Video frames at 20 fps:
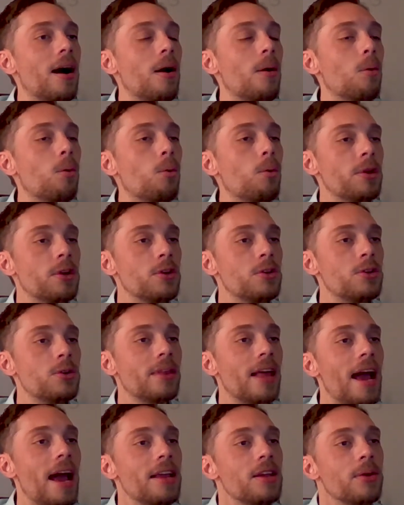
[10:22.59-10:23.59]
when you do
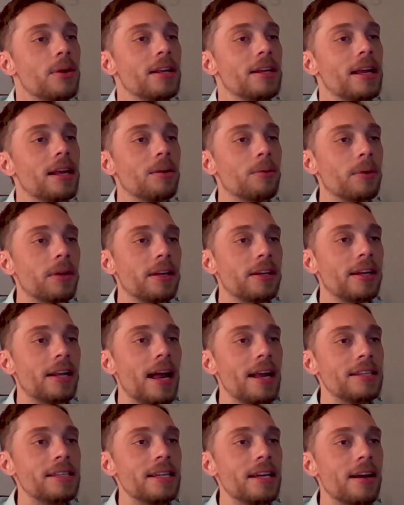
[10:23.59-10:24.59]
that, you can get a really good
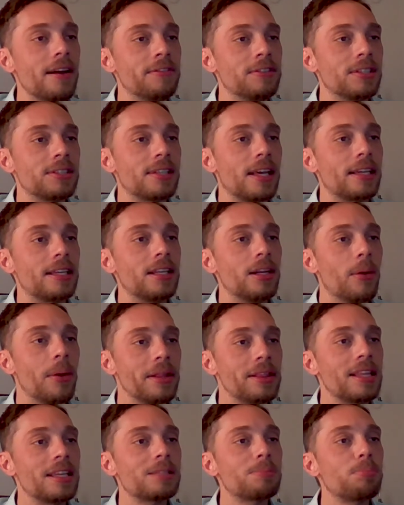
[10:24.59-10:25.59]
idea of just like,
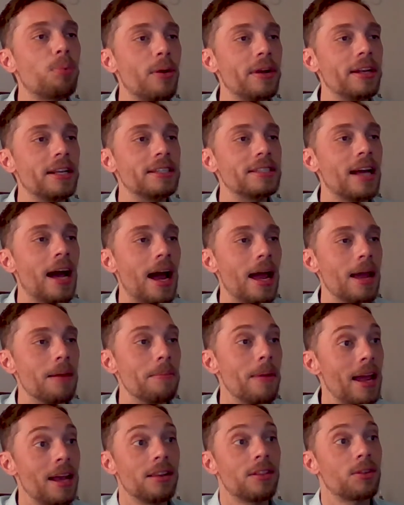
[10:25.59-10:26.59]
at this point in time
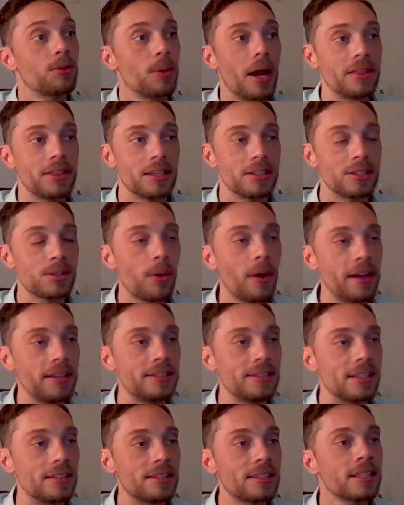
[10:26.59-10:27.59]
and throughout this
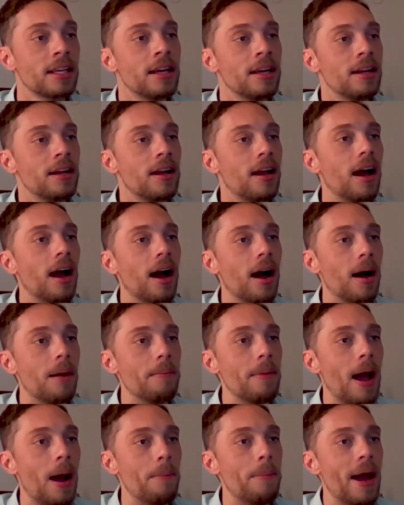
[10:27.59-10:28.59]
crisis,
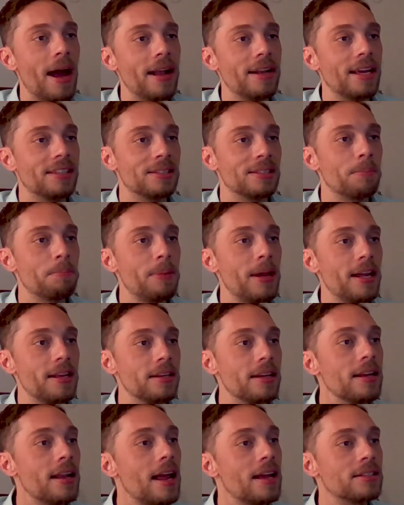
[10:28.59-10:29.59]
how bad has it
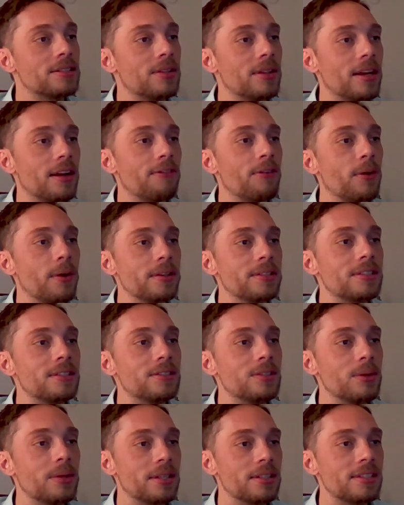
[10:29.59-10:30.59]
been? And so there, for
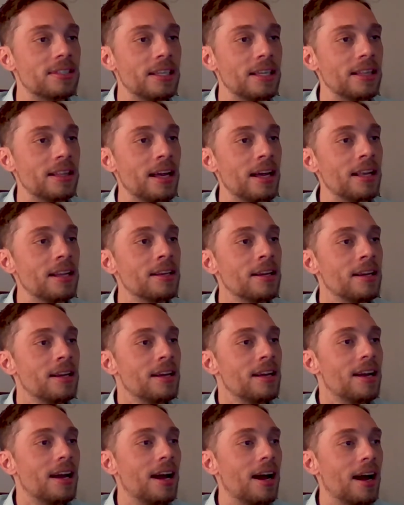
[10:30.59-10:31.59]
instance, you can see that,
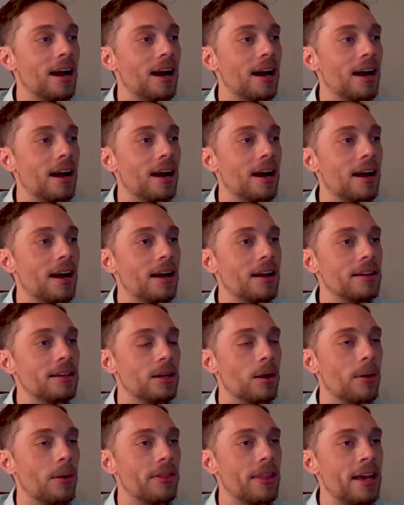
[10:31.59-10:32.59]

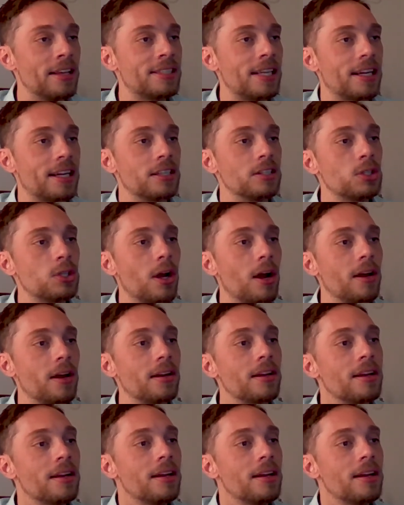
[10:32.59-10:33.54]
on that second chart,